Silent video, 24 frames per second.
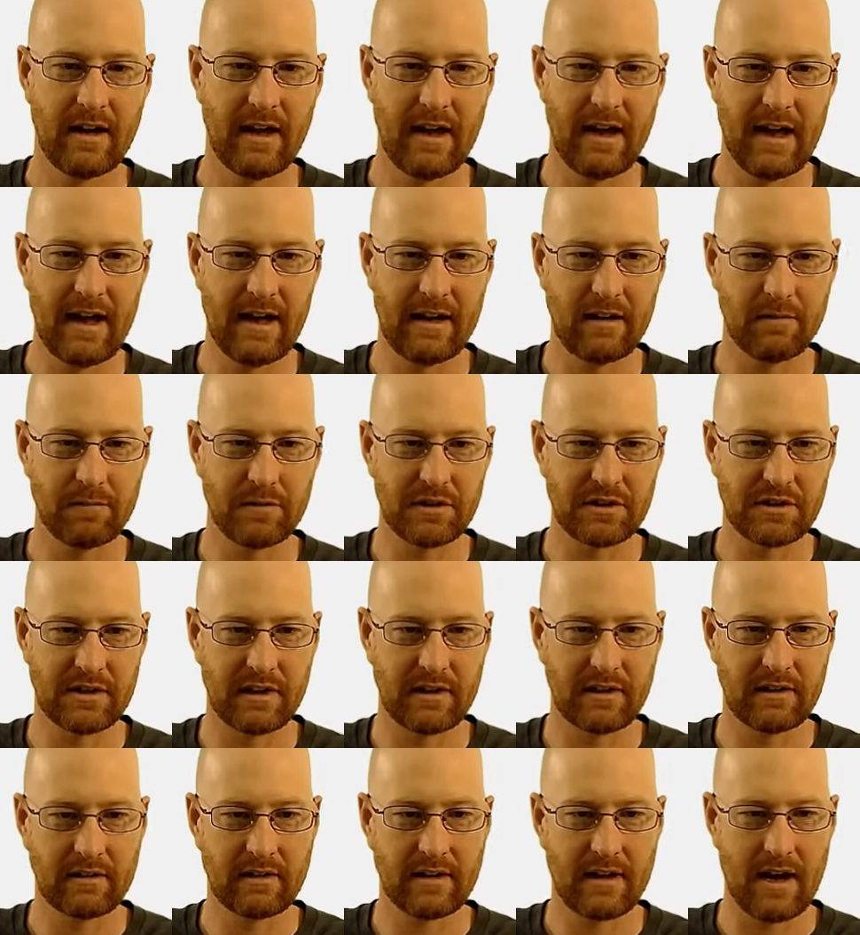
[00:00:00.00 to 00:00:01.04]
And I'm just
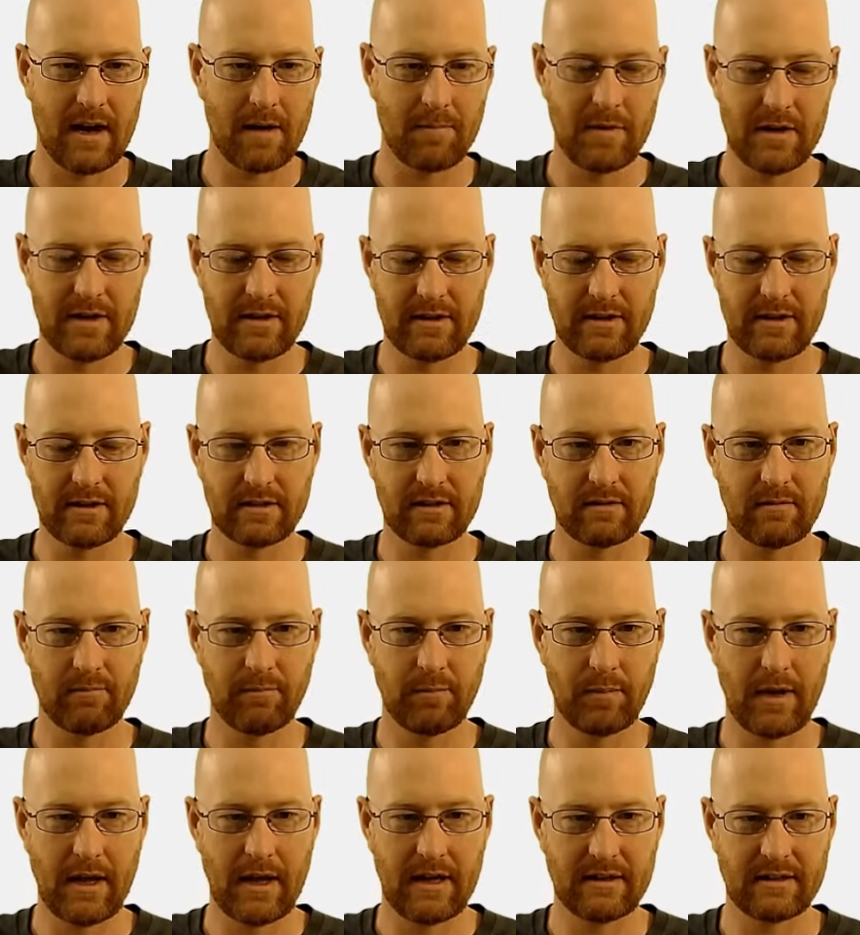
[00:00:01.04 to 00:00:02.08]
going to copy this and
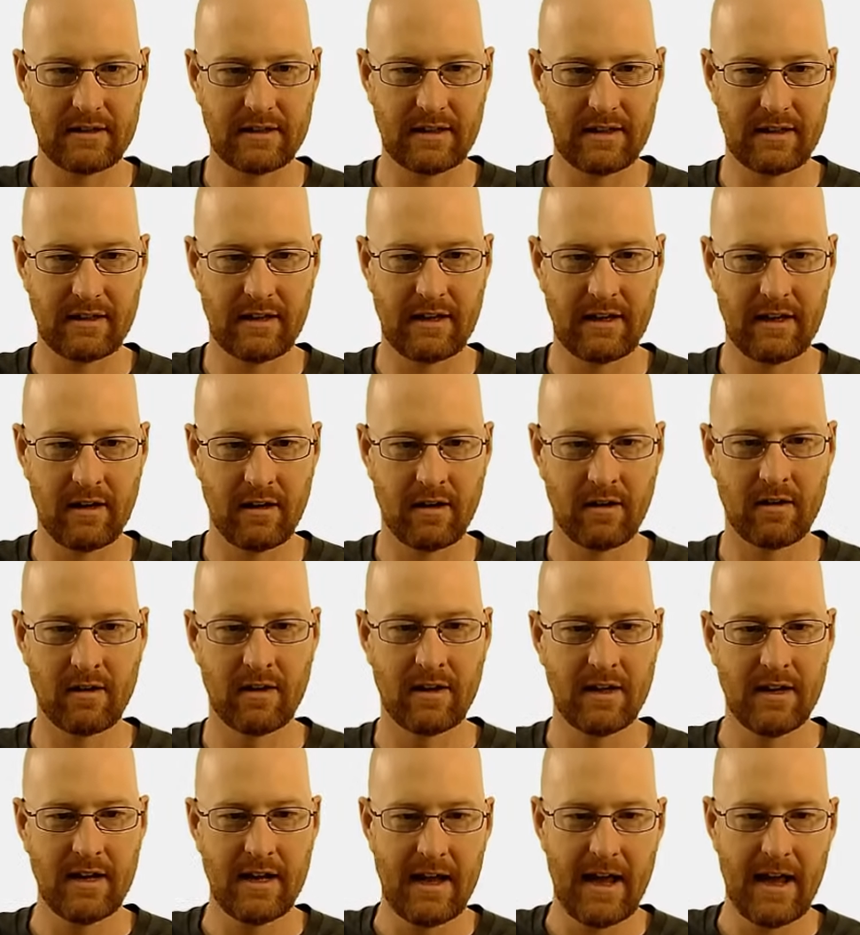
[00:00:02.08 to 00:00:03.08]
paste it here.